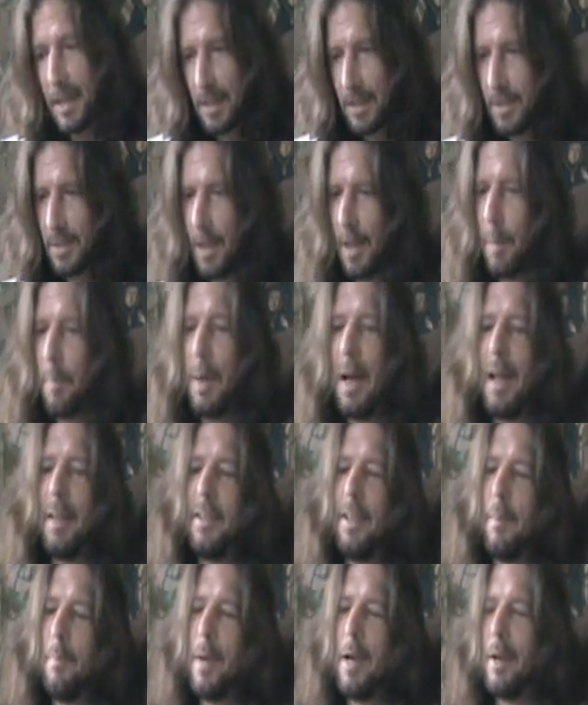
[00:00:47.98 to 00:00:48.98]
set upon
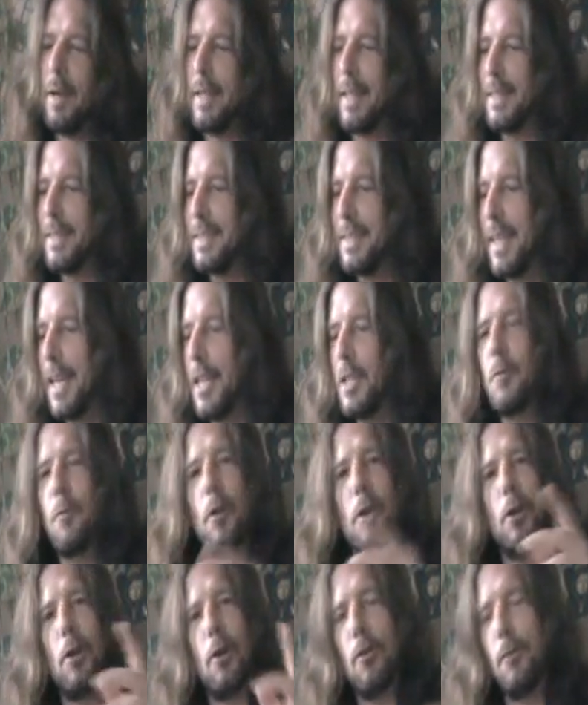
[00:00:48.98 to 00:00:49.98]
the American stage
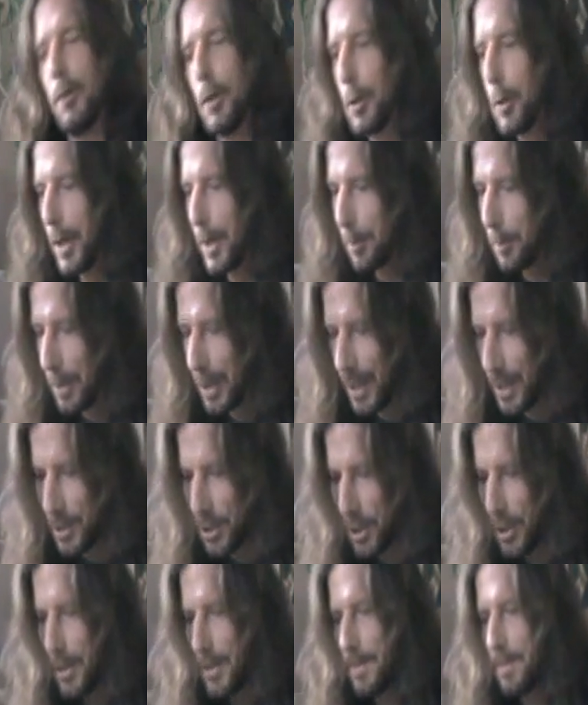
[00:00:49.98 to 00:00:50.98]
for your viewing
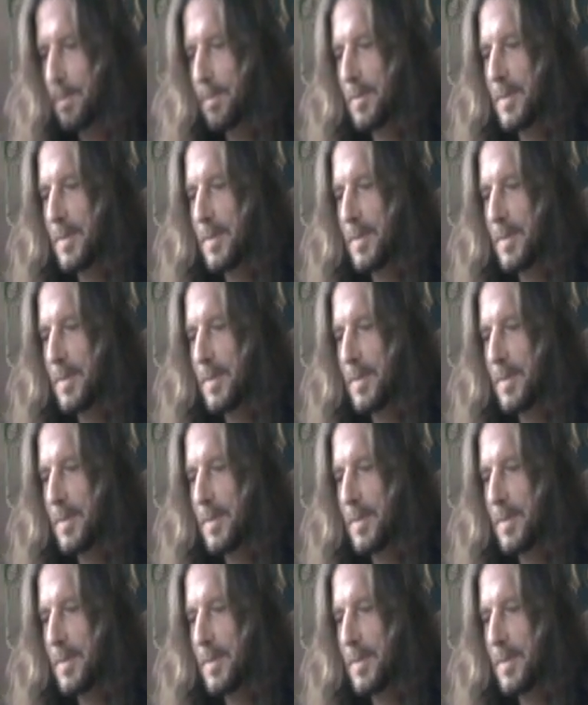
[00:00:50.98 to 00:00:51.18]
pleasure